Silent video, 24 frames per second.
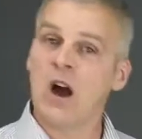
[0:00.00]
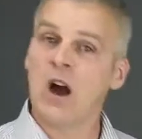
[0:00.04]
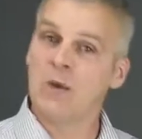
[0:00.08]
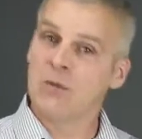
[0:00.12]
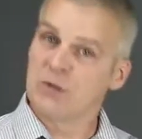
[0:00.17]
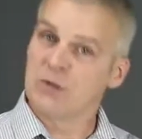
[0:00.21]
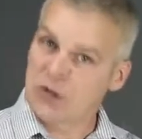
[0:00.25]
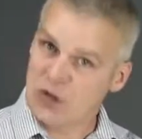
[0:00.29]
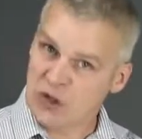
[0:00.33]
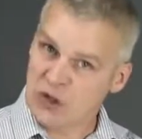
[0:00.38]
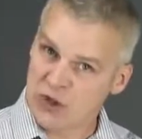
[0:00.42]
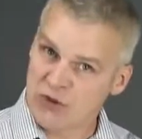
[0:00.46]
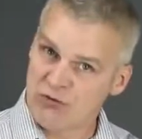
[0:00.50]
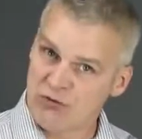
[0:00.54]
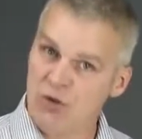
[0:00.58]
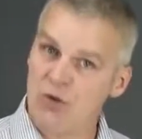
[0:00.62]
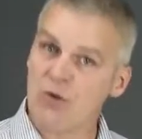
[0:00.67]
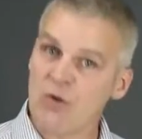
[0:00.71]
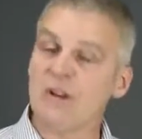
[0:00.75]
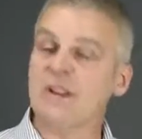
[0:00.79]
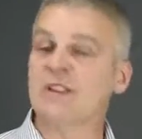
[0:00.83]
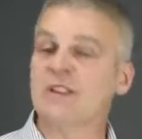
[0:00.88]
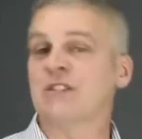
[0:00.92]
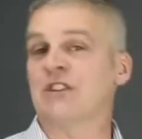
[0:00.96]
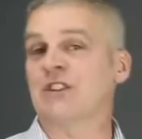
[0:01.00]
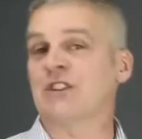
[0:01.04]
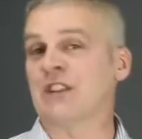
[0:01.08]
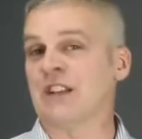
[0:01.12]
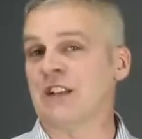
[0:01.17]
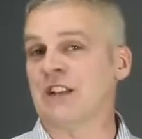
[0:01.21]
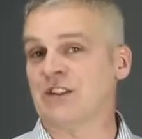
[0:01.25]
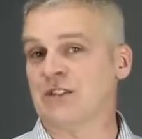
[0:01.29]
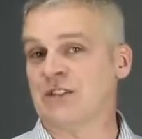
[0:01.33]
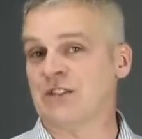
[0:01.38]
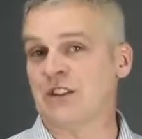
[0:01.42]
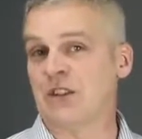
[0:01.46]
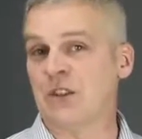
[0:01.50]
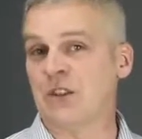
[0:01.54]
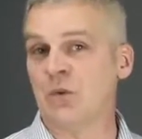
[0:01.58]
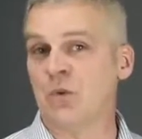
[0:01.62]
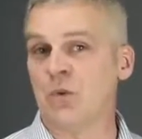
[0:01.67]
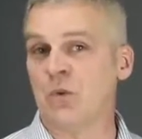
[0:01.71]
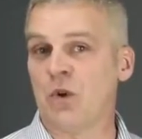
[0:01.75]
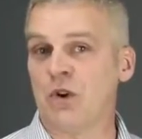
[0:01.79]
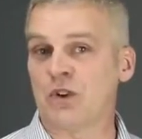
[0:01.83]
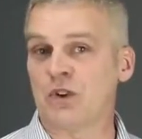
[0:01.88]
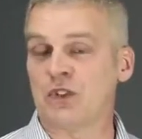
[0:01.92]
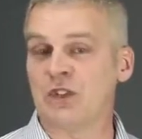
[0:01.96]
I would strongly suggest that you
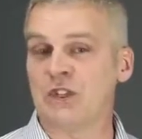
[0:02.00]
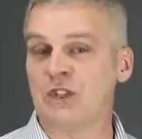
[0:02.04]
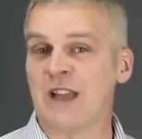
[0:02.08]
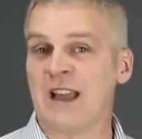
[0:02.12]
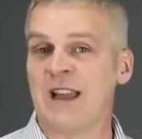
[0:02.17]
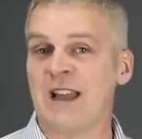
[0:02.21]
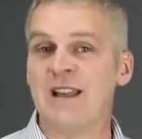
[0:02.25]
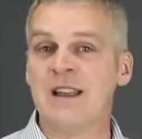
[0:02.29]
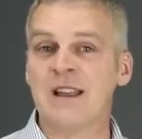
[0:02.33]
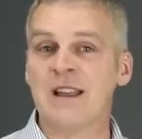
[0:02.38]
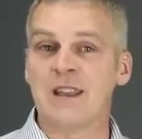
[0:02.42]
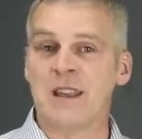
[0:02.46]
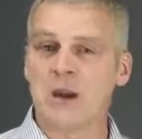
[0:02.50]
watch that.